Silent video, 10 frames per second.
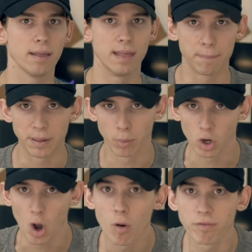that
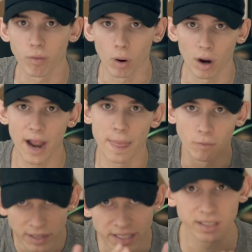people go for, and
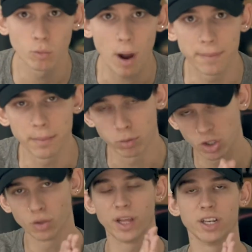the reason why people
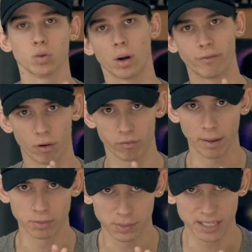shoot in 24
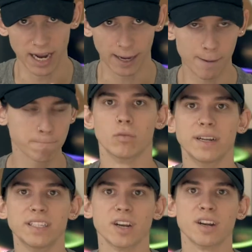frames per second.
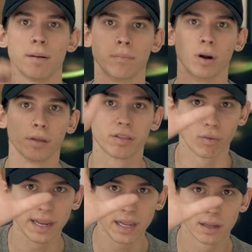Reason number
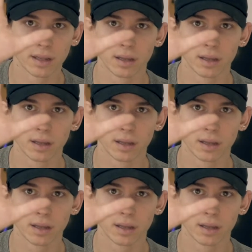3